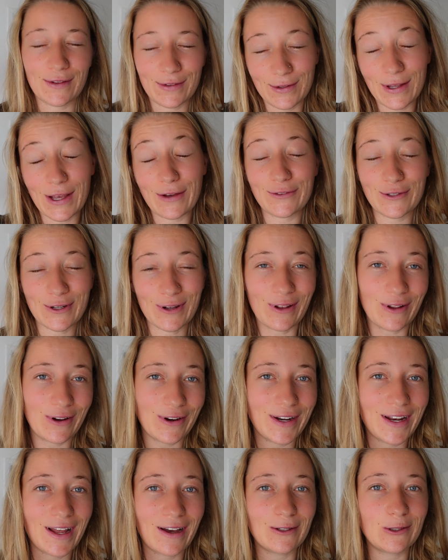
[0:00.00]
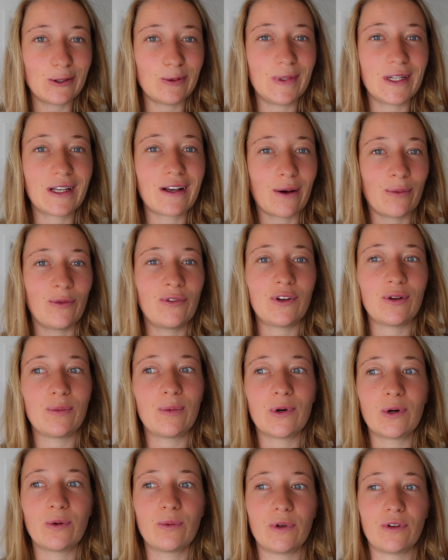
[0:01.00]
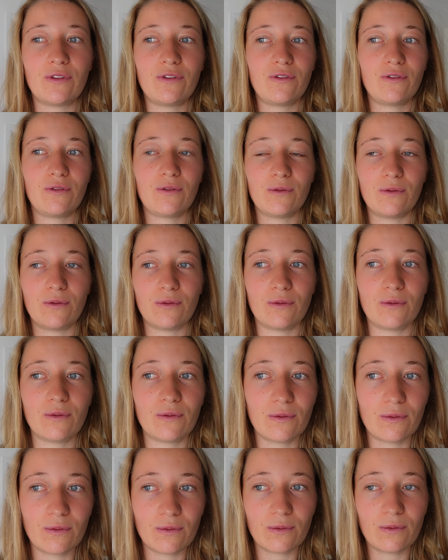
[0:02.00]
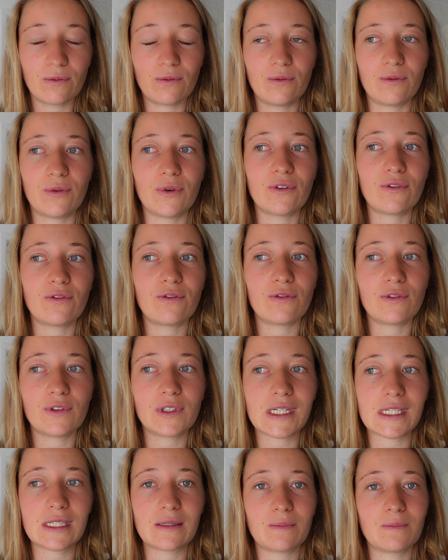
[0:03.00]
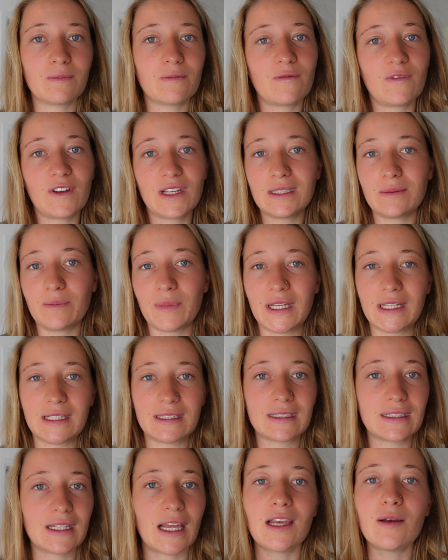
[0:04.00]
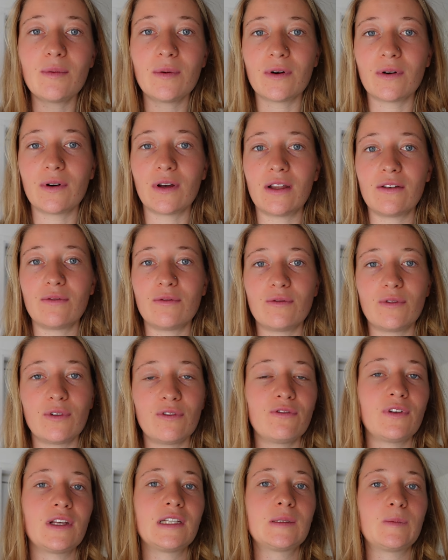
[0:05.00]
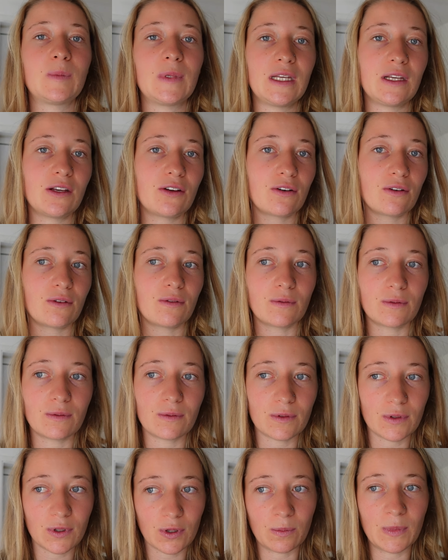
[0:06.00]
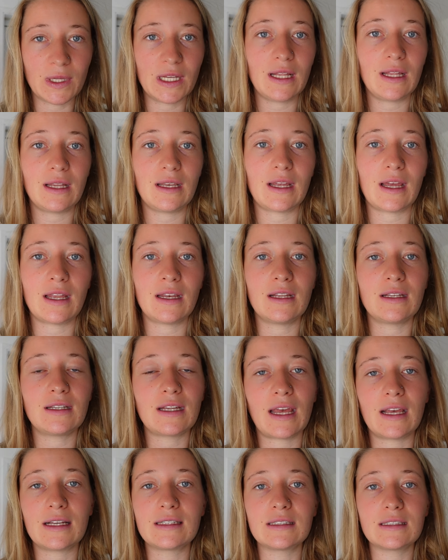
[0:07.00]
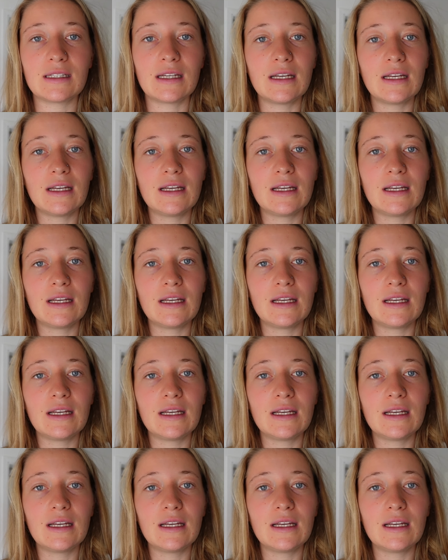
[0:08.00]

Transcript: you have to learn how to be comfortable with with just things being stable and with things being committed and it takes